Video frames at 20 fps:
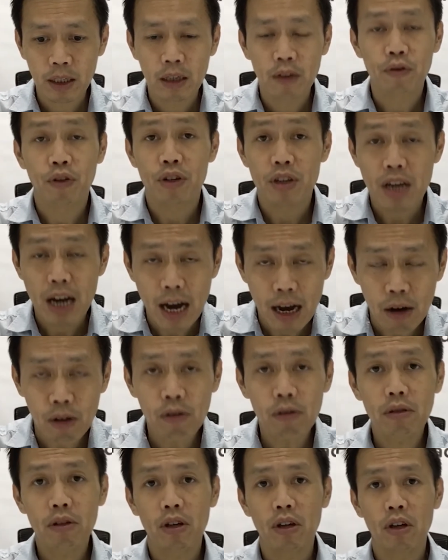For
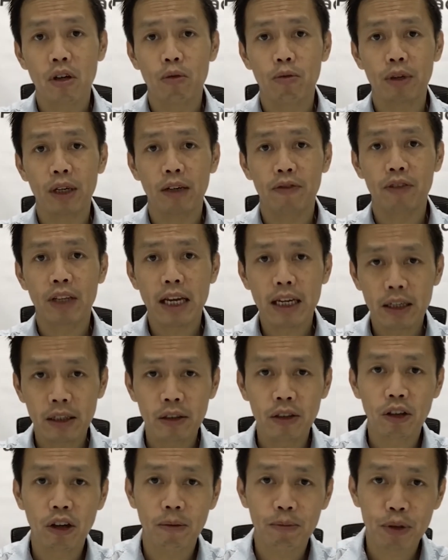now, we have taken
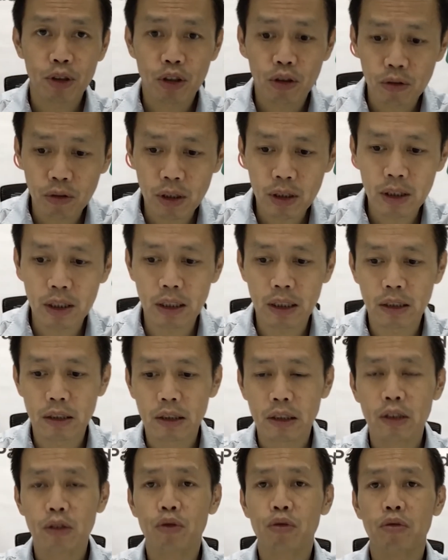the opportunity
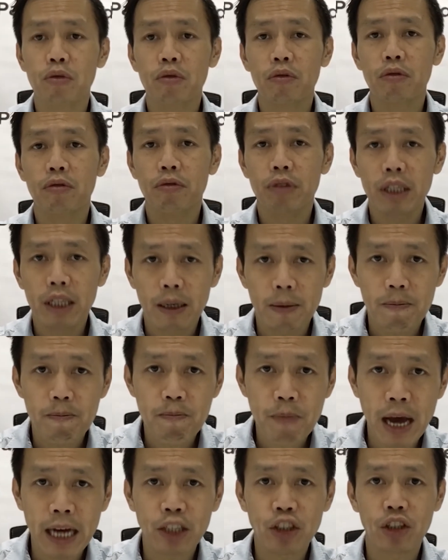to
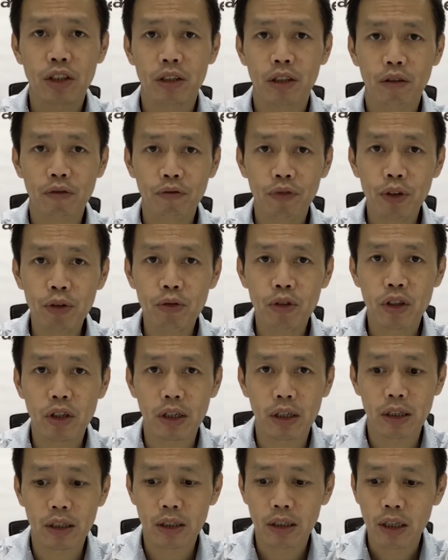reimagine the
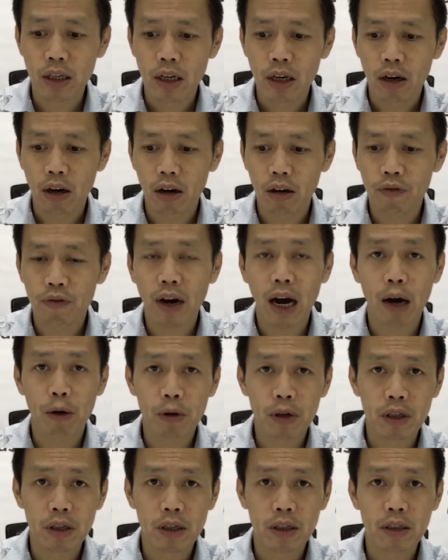future of
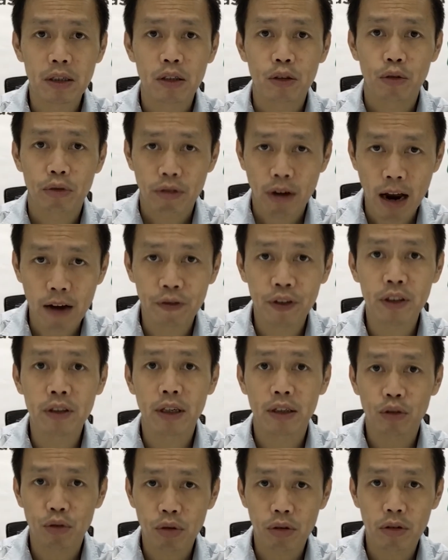our travel
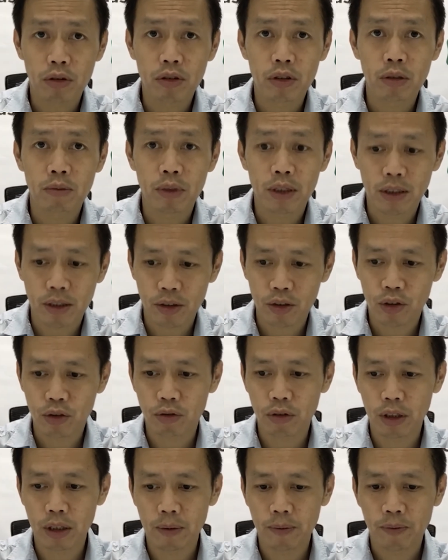and tourism
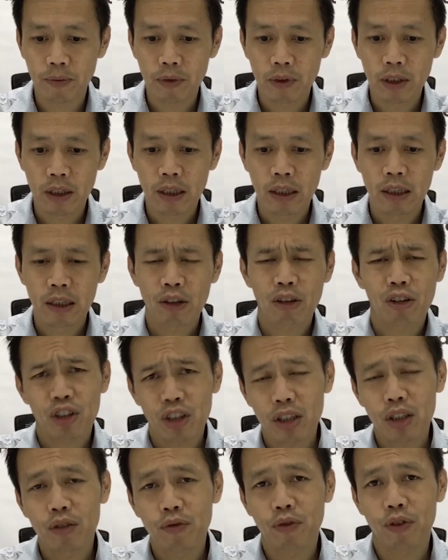industry, not
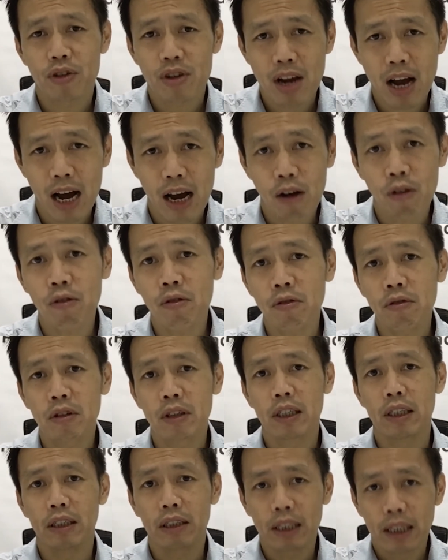just for now
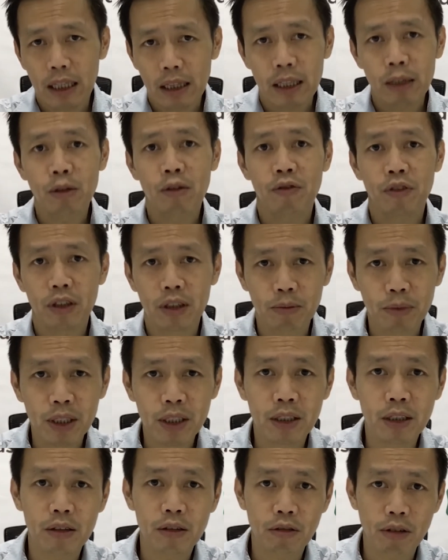in dealing with the
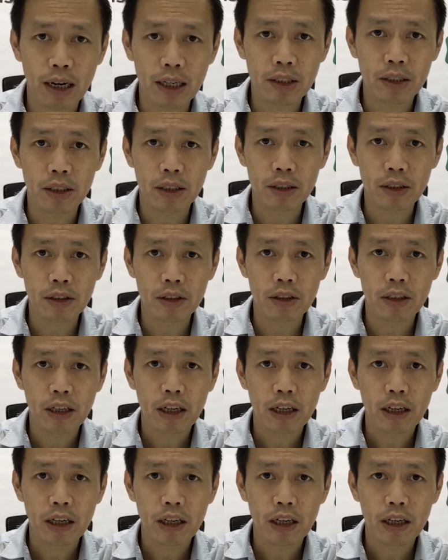immediate crisis,